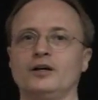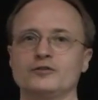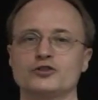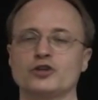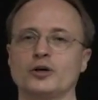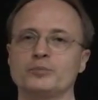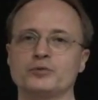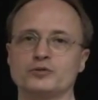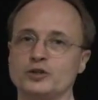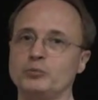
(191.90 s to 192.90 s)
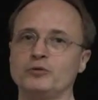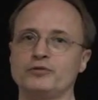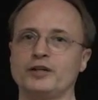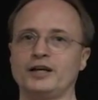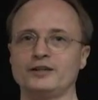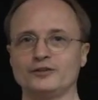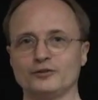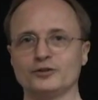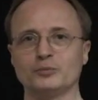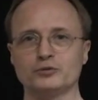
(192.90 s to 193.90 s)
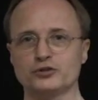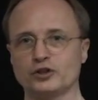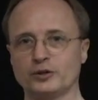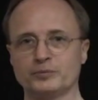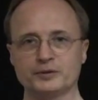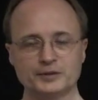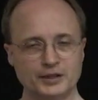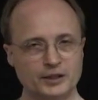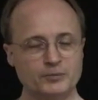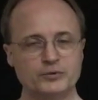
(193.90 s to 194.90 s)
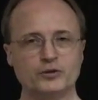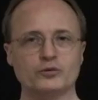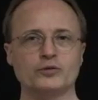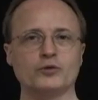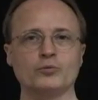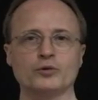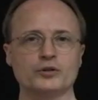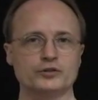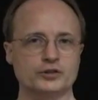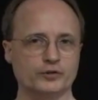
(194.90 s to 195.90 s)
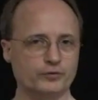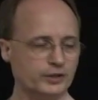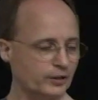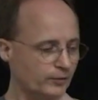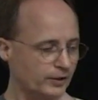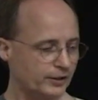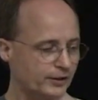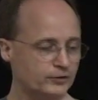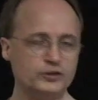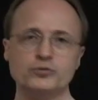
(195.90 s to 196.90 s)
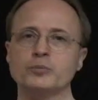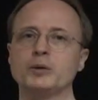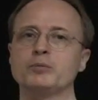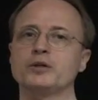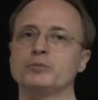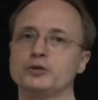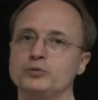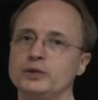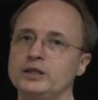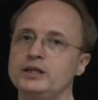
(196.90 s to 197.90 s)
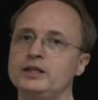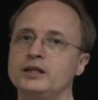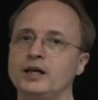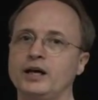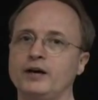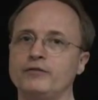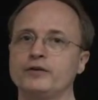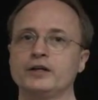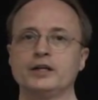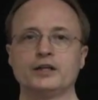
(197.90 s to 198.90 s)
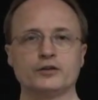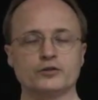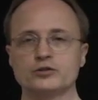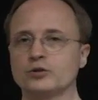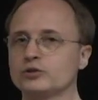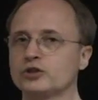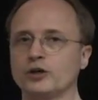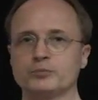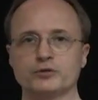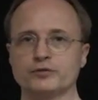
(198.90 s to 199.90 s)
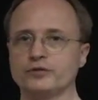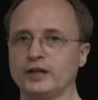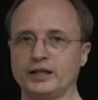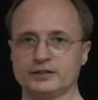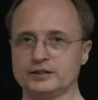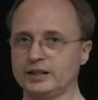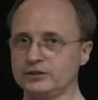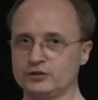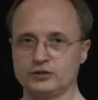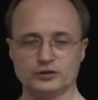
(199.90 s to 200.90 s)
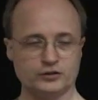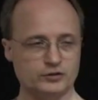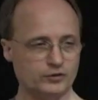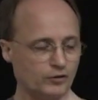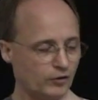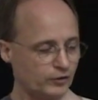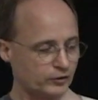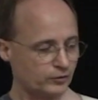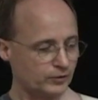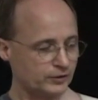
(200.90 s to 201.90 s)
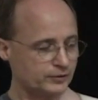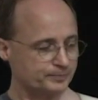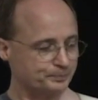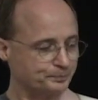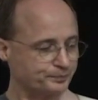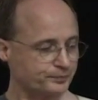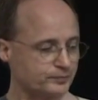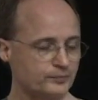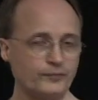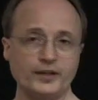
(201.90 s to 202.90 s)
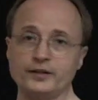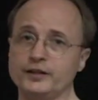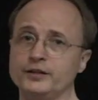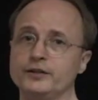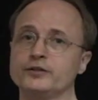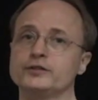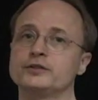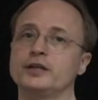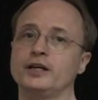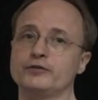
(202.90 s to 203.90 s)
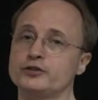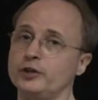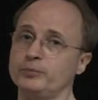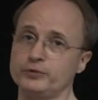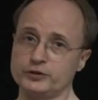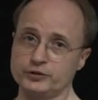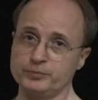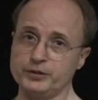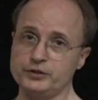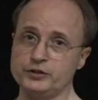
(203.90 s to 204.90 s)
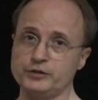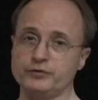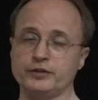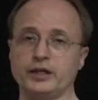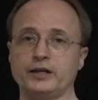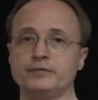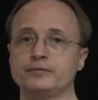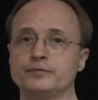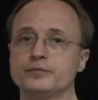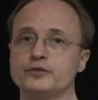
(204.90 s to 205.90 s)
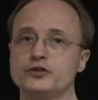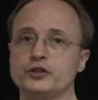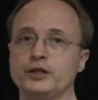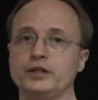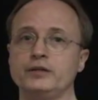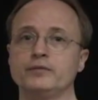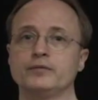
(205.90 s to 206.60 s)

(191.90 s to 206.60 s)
sharped or double flatted or double sharped. Don't worry yourself with that right now. Just remember that between E and F, there's no sharps or flats. That's just all that there is. Then there's F sharp, which could be G flat, G,